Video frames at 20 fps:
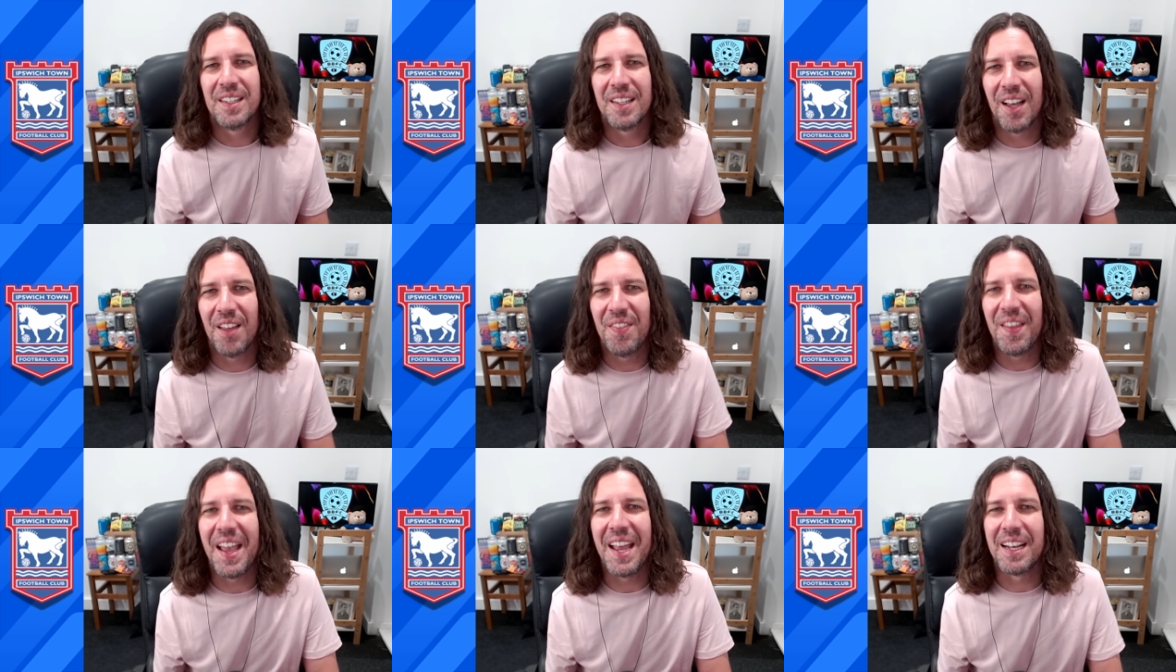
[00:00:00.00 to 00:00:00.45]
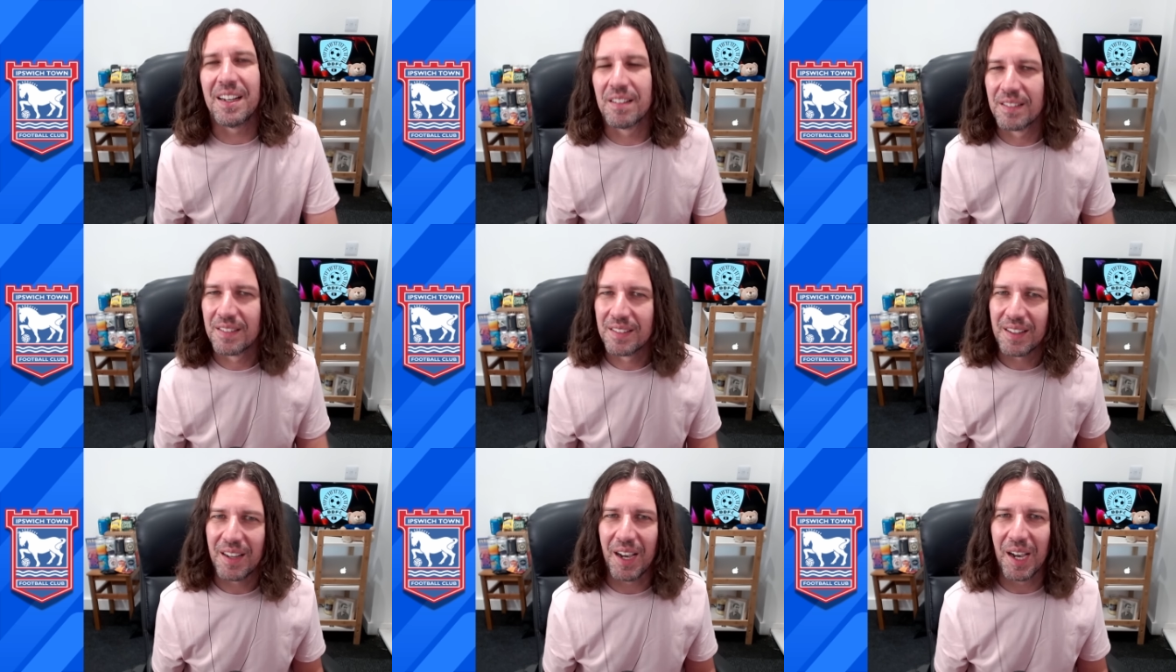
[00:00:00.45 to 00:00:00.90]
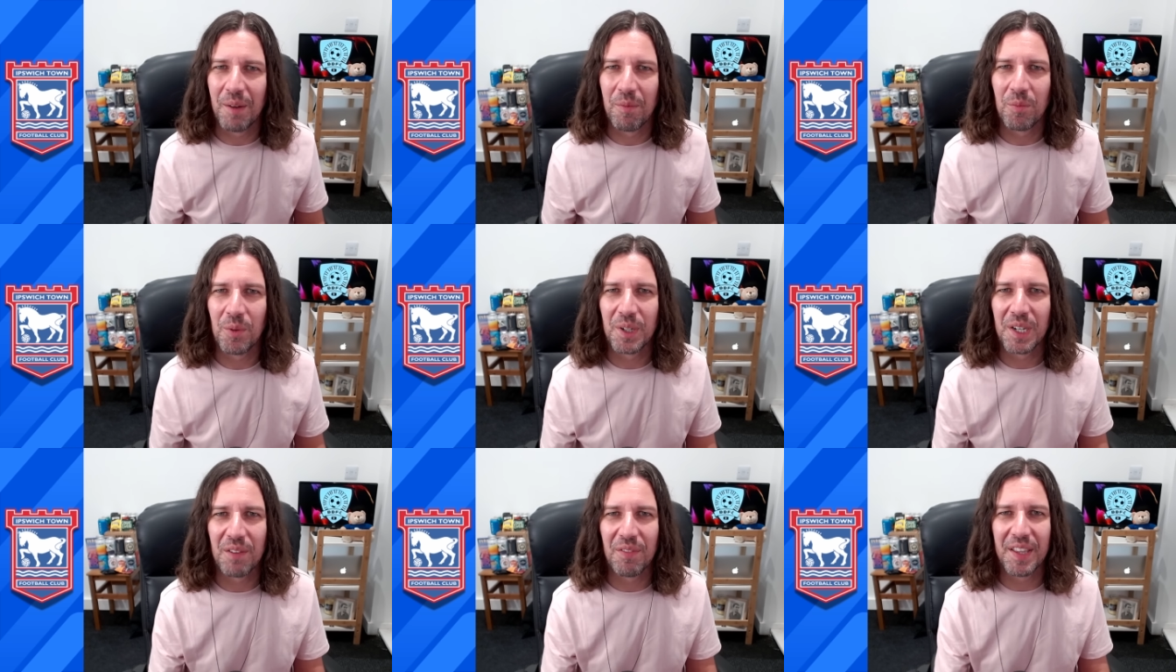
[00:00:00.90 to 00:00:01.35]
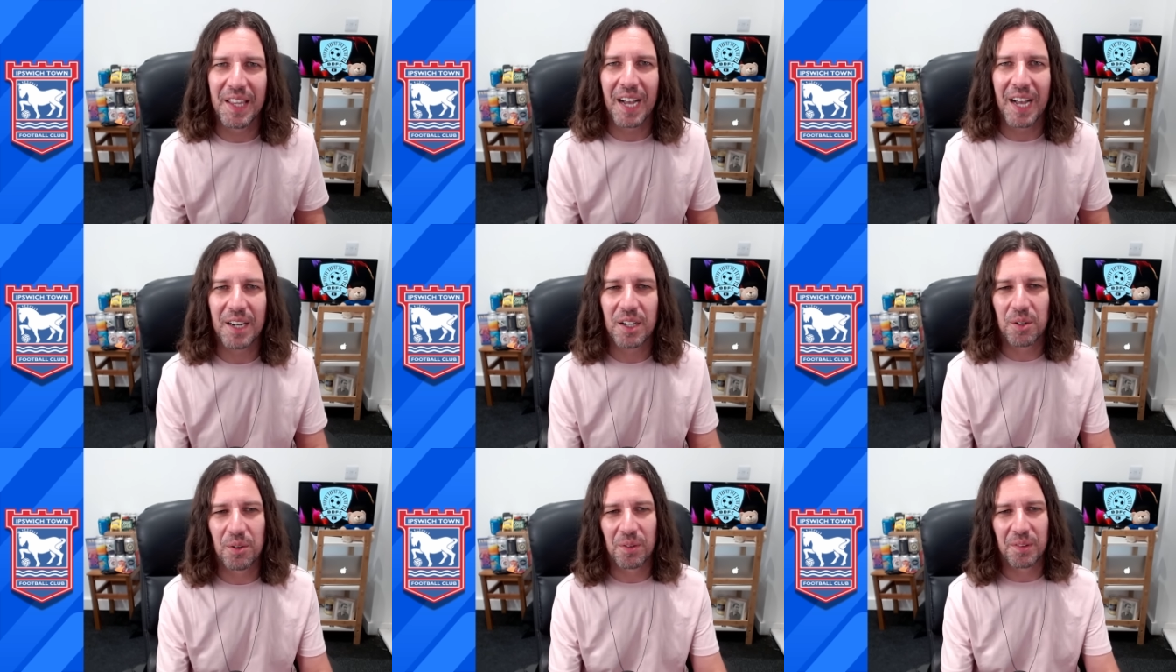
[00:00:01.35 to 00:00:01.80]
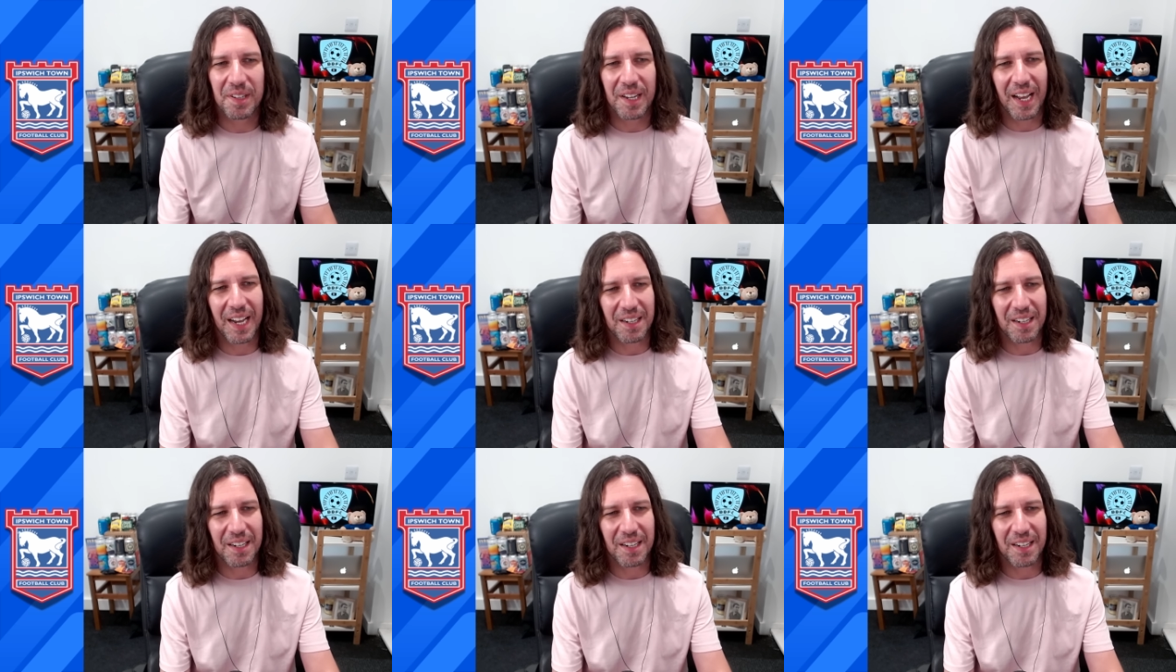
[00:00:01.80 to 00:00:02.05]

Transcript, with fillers: and then um, we'll give you that call to